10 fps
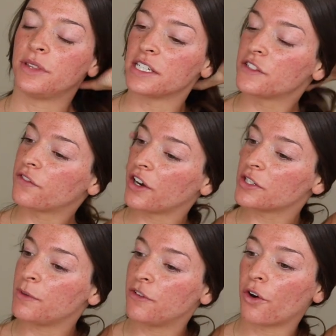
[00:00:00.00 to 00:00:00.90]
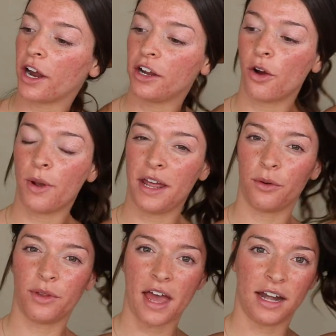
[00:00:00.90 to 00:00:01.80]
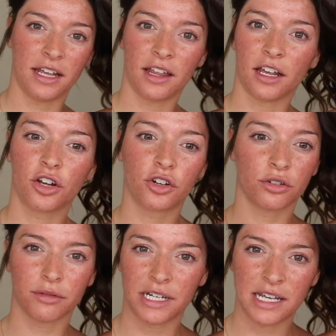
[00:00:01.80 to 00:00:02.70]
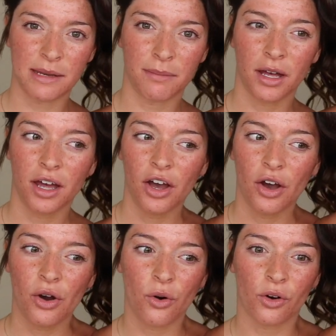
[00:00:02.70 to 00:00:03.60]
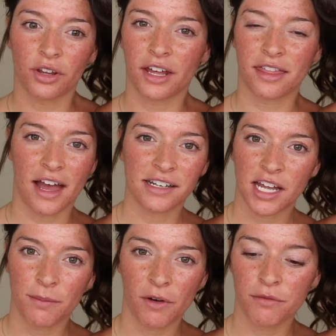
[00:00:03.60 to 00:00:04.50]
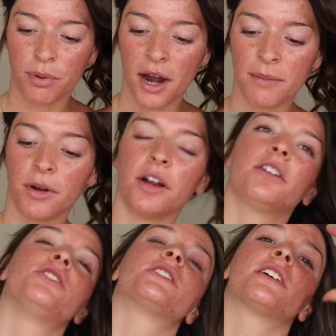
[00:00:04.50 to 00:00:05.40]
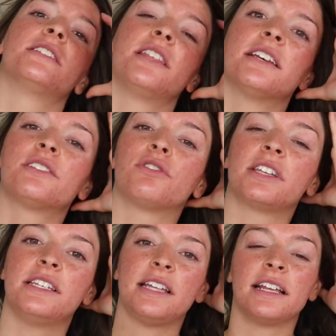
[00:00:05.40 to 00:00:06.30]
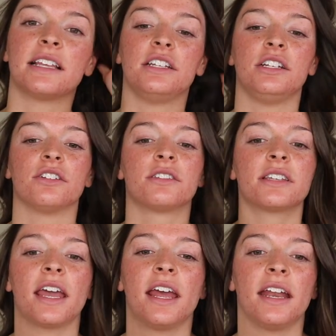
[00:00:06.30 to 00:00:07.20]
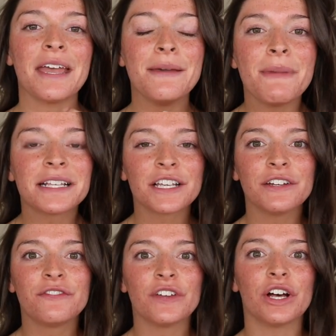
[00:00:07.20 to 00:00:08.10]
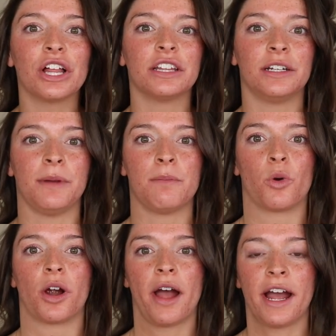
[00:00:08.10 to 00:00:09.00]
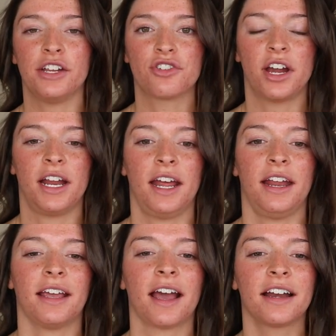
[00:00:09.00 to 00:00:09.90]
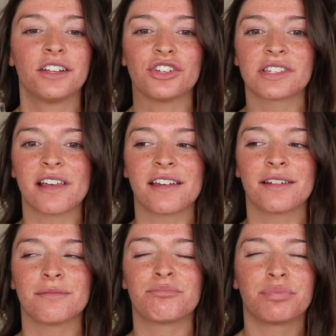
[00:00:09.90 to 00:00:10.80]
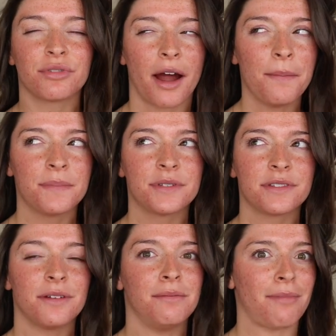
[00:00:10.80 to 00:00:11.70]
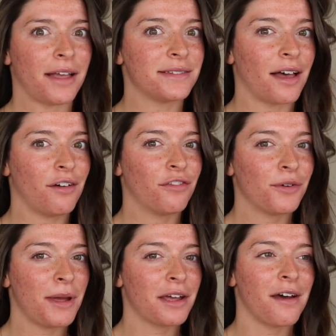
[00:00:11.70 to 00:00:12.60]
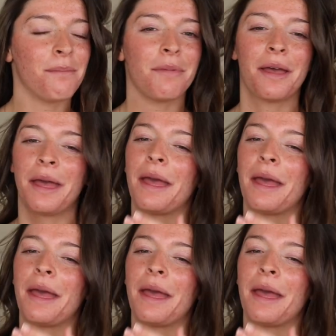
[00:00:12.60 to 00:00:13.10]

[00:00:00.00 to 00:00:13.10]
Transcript: with this first before I go in with any like cream or like that type of primer just because this really sinks into your skin. It makes it feel a little bit more hydrated. It kind of just like preps myself for makeup